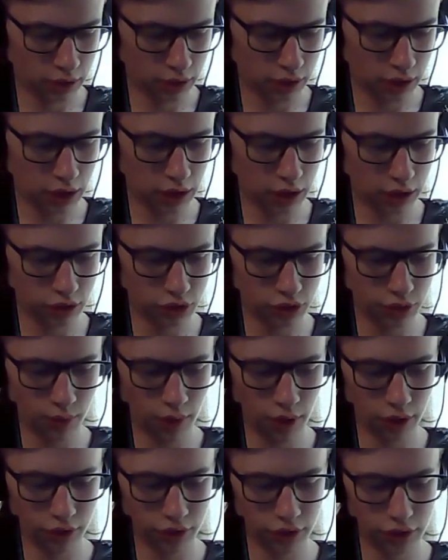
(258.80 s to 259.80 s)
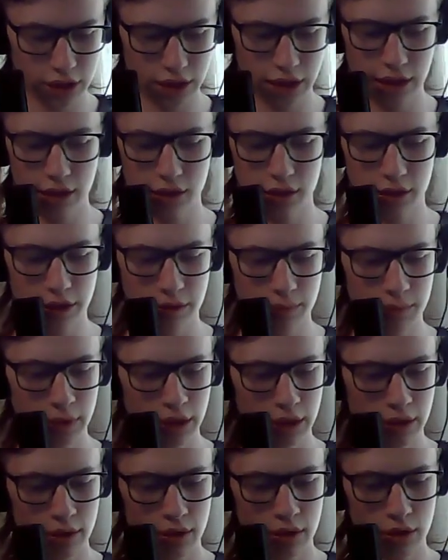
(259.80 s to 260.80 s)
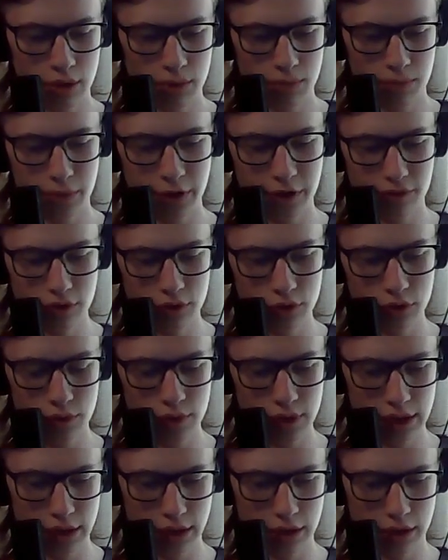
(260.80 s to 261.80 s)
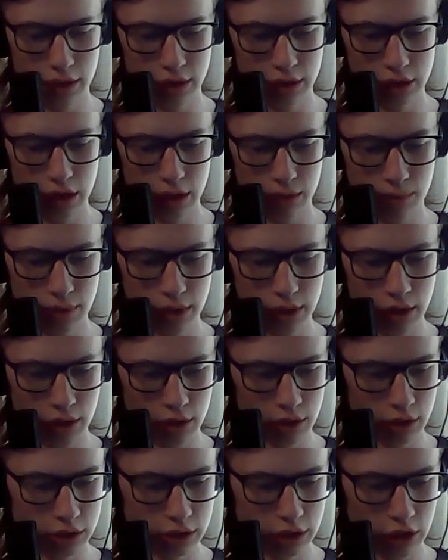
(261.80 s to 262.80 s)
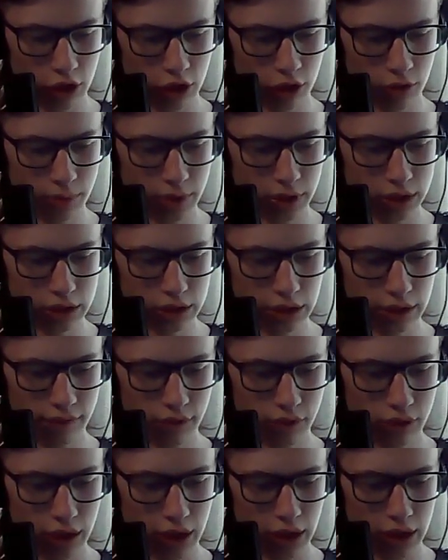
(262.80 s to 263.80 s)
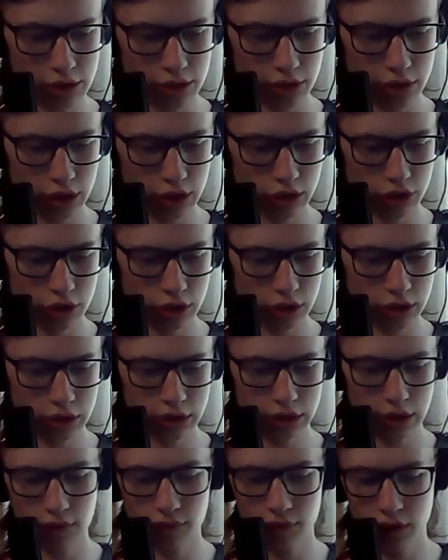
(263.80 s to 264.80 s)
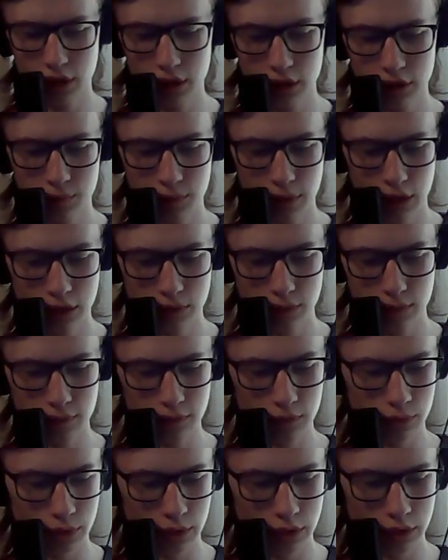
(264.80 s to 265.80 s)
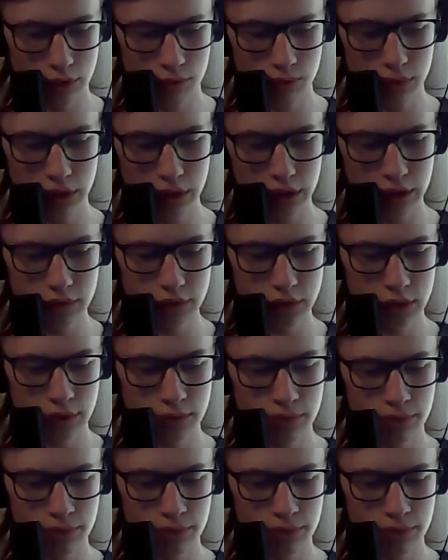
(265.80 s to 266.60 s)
into water to kill him. But if you can do anything, take pity on us and help us. If you can, said Jesus, everything is possible for one who believes.